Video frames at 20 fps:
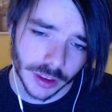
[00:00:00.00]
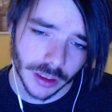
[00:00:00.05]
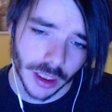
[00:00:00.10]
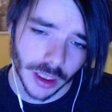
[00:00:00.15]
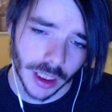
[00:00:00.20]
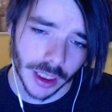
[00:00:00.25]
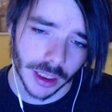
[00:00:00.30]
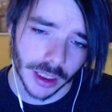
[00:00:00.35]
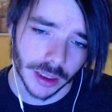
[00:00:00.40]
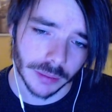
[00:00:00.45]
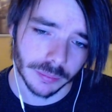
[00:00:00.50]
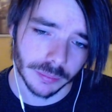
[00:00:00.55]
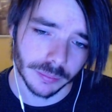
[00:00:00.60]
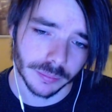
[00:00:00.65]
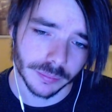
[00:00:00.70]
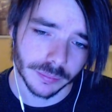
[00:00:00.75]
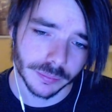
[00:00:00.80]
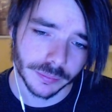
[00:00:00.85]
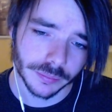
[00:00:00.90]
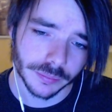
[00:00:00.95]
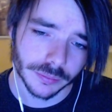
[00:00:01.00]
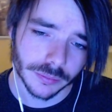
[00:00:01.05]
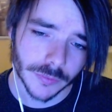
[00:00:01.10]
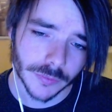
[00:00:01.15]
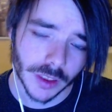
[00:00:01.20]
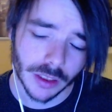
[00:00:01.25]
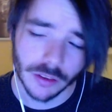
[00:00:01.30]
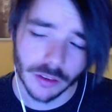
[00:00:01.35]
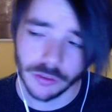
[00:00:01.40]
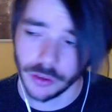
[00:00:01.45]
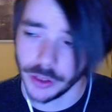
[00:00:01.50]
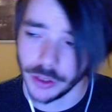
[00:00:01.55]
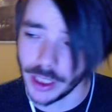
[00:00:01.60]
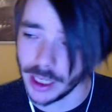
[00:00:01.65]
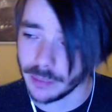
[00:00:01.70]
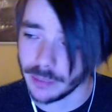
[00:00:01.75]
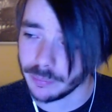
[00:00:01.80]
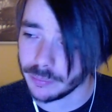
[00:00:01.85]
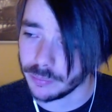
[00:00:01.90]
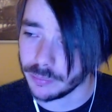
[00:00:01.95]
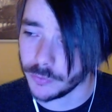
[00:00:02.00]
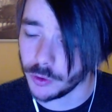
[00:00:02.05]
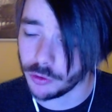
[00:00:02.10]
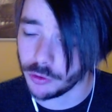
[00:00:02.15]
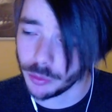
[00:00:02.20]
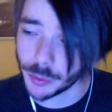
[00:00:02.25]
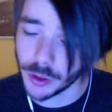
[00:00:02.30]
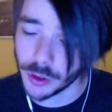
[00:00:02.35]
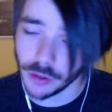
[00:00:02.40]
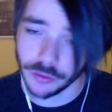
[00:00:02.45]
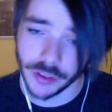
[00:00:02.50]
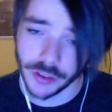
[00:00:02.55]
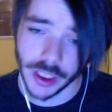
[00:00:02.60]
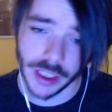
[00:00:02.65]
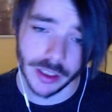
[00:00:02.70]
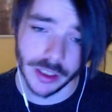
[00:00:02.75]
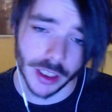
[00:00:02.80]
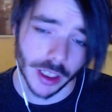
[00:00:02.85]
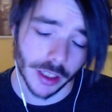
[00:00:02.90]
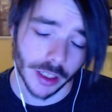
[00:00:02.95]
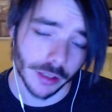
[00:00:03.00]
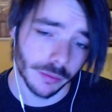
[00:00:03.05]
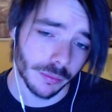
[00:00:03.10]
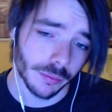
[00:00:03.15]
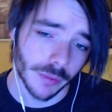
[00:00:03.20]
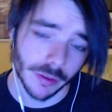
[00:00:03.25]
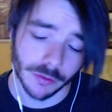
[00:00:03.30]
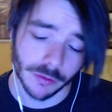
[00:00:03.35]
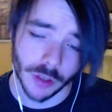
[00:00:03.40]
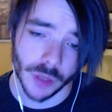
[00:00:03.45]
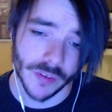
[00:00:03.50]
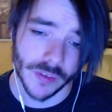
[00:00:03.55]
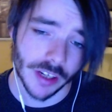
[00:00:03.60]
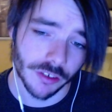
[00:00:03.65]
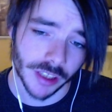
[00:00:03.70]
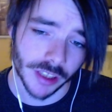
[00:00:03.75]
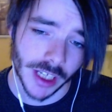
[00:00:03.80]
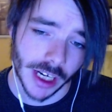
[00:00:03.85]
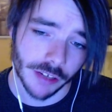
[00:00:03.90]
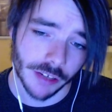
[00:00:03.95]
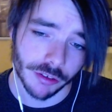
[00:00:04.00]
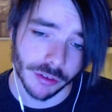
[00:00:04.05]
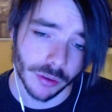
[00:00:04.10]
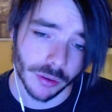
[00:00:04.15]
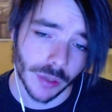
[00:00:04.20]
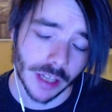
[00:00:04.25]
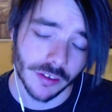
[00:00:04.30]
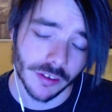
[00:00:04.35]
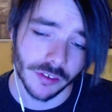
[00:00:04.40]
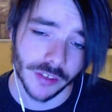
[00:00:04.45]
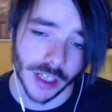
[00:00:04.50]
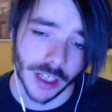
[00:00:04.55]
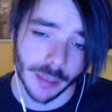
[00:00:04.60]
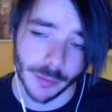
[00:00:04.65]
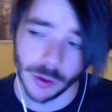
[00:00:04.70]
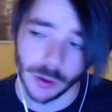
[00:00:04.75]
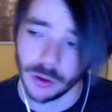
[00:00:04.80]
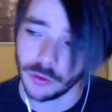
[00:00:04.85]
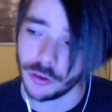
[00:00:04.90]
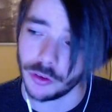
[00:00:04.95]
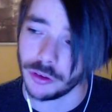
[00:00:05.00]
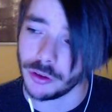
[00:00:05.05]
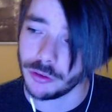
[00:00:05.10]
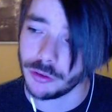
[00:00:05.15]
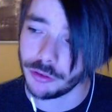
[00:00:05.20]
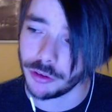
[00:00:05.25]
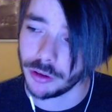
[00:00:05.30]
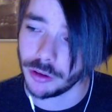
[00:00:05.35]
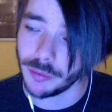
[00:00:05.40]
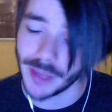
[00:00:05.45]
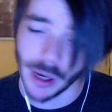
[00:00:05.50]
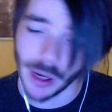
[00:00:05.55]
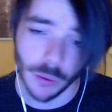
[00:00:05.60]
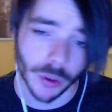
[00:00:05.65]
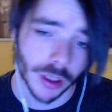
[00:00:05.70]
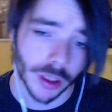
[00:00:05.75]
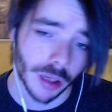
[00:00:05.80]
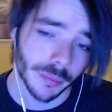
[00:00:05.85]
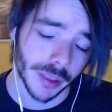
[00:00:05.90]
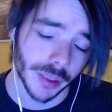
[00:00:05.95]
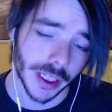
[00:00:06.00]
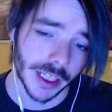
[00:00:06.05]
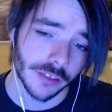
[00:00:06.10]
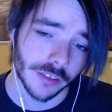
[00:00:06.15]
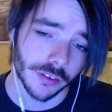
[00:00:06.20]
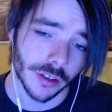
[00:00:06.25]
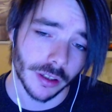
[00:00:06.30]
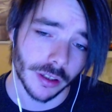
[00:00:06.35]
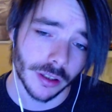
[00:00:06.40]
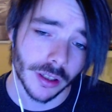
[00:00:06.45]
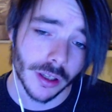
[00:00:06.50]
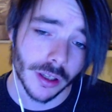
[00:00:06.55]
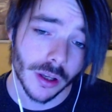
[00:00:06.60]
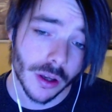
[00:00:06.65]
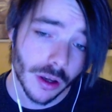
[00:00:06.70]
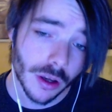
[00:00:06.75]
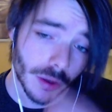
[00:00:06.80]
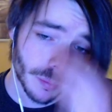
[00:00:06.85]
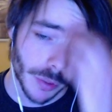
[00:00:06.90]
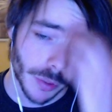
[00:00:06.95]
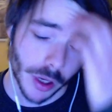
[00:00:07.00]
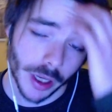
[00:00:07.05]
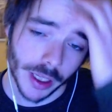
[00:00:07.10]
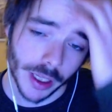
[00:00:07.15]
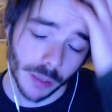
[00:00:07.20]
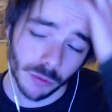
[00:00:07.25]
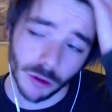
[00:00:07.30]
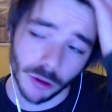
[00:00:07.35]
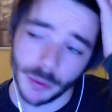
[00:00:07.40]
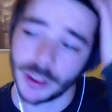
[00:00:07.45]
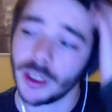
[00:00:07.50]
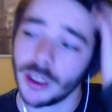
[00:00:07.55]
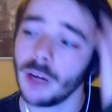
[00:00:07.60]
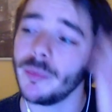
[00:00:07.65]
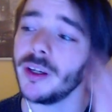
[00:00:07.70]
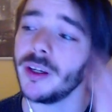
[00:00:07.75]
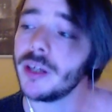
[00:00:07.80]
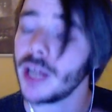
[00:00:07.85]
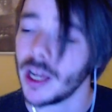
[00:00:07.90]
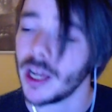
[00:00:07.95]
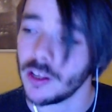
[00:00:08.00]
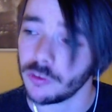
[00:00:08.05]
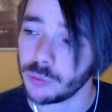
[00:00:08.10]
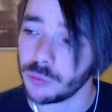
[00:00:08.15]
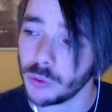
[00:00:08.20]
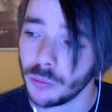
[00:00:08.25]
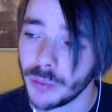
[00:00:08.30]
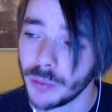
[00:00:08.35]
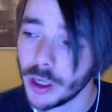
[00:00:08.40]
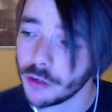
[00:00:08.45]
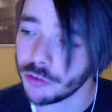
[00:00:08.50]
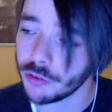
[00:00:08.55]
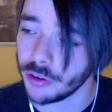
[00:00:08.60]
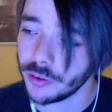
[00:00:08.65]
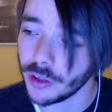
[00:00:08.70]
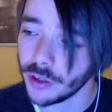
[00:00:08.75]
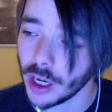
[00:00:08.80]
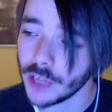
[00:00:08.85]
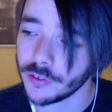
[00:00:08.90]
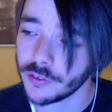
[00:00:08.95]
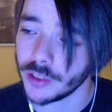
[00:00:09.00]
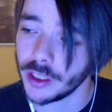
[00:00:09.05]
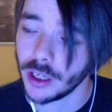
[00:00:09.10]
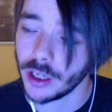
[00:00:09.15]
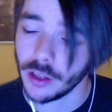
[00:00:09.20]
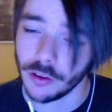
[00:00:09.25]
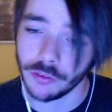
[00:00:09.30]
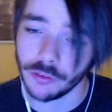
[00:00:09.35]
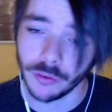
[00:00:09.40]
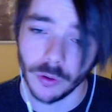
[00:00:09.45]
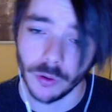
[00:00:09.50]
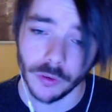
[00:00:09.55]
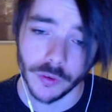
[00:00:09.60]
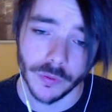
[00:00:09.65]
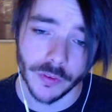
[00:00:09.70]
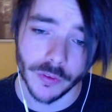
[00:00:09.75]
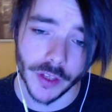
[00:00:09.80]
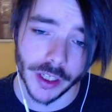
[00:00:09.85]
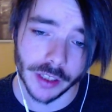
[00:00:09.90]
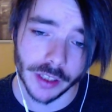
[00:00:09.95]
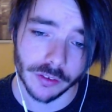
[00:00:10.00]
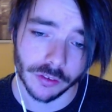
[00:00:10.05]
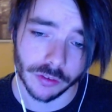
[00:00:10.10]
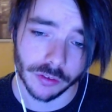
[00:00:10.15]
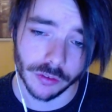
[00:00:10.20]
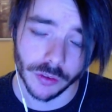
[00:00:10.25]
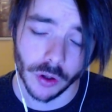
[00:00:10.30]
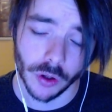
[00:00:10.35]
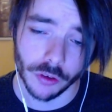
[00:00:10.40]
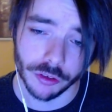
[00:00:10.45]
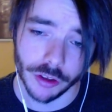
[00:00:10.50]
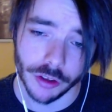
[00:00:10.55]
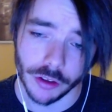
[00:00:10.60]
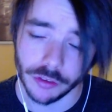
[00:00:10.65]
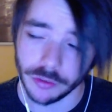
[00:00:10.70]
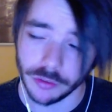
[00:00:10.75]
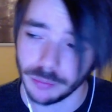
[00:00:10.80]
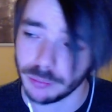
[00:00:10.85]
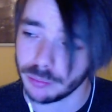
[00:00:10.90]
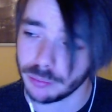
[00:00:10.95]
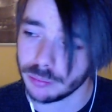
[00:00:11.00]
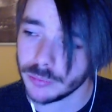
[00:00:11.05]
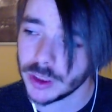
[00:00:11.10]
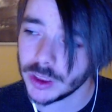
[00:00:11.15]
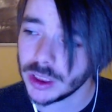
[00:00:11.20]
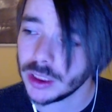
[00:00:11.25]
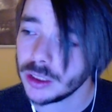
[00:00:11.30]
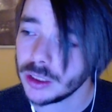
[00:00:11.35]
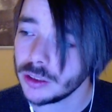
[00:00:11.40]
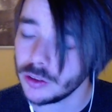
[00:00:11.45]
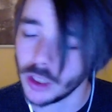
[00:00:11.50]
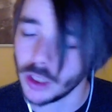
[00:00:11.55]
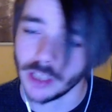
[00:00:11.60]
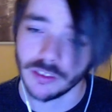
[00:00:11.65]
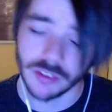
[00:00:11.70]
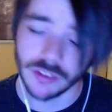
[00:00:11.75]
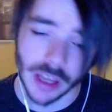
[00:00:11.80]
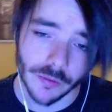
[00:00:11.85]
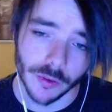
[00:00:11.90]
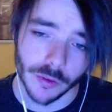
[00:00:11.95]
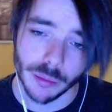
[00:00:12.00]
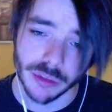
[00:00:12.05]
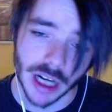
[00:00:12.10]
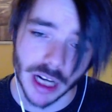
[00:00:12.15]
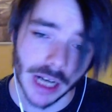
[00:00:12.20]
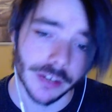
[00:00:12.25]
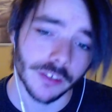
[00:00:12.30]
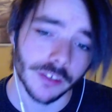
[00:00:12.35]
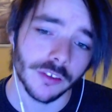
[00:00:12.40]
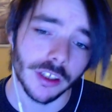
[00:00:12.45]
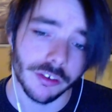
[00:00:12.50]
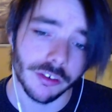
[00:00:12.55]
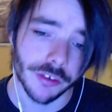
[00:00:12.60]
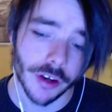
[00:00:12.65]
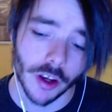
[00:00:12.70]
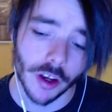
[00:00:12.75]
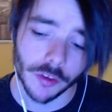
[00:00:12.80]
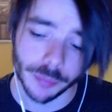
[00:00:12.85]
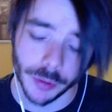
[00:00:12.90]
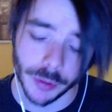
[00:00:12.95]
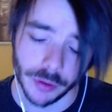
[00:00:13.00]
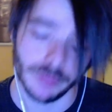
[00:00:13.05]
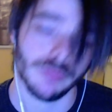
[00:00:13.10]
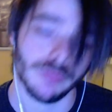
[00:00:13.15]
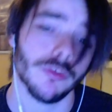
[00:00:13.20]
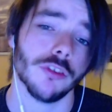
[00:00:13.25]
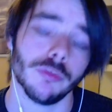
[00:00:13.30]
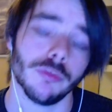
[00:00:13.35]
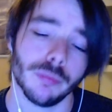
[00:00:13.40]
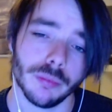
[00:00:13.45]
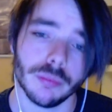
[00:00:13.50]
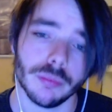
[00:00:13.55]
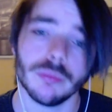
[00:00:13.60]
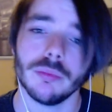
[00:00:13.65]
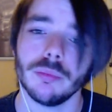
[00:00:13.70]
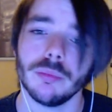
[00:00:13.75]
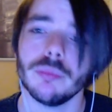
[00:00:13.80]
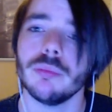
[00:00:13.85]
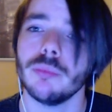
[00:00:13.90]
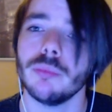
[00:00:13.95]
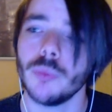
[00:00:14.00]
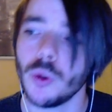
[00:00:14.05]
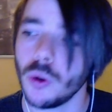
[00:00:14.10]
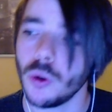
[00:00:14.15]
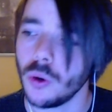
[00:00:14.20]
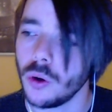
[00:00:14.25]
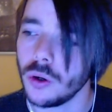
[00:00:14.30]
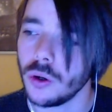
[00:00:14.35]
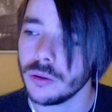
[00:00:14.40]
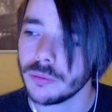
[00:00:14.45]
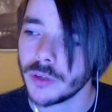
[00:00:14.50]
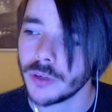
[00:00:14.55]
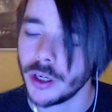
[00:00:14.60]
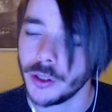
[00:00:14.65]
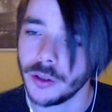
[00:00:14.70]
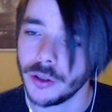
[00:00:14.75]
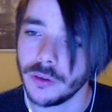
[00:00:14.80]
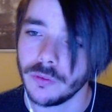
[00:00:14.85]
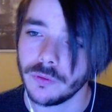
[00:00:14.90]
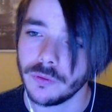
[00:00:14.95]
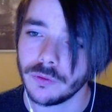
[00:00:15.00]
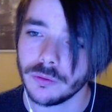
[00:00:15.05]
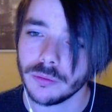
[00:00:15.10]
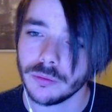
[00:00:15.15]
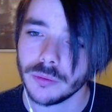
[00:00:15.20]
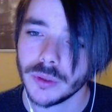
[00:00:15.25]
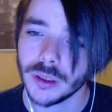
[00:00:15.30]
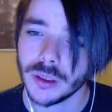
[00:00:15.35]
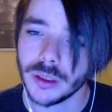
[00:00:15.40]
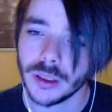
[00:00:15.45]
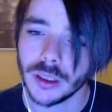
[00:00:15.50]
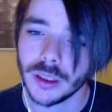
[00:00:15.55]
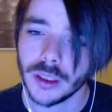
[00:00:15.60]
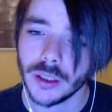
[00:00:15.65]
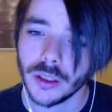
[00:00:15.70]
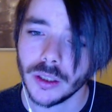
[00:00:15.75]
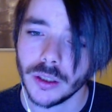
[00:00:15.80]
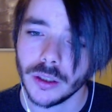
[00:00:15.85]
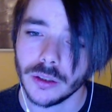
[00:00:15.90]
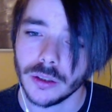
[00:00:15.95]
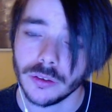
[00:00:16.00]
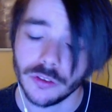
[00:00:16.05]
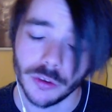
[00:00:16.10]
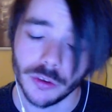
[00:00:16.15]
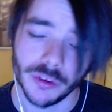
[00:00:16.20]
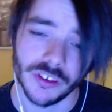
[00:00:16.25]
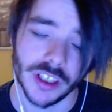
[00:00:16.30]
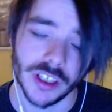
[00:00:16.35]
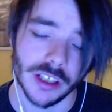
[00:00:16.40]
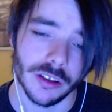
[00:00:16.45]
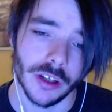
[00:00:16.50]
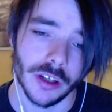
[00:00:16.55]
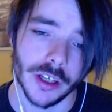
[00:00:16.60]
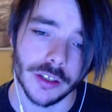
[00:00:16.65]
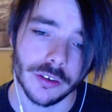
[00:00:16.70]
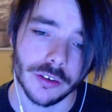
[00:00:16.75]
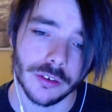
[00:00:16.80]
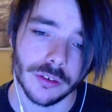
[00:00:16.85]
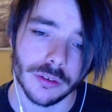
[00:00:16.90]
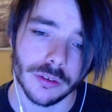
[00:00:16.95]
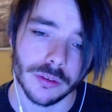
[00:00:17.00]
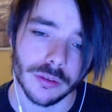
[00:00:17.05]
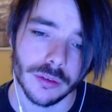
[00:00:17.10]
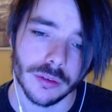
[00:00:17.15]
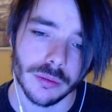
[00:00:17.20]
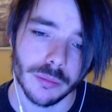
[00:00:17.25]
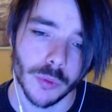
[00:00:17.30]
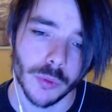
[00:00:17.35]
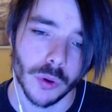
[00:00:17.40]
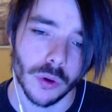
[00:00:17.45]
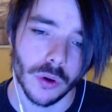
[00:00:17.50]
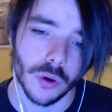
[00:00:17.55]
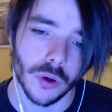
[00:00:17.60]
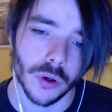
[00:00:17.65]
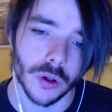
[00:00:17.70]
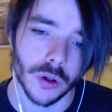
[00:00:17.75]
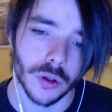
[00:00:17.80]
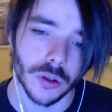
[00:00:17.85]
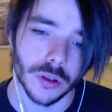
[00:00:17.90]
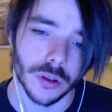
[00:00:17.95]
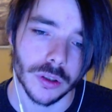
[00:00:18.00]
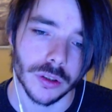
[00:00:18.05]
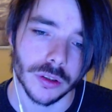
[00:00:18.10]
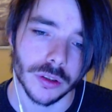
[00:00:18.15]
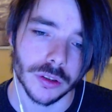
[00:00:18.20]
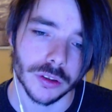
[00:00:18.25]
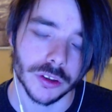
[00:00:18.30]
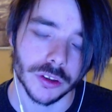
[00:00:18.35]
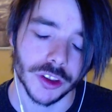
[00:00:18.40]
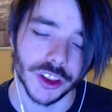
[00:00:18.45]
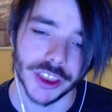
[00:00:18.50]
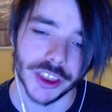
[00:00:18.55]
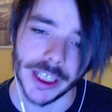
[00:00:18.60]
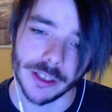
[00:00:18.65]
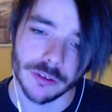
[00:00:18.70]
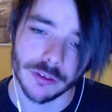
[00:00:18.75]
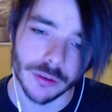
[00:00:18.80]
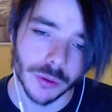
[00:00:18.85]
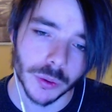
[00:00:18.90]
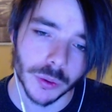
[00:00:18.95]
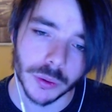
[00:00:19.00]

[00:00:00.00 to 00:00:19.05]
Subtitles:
So yeah, YouTube content and kind of educational entertainment on the YouTube, that will come later, but it will be coming, as will merchandise and other sorts of things, not just like 7 branded t-shirts, but just more kind of, so we say, like, more general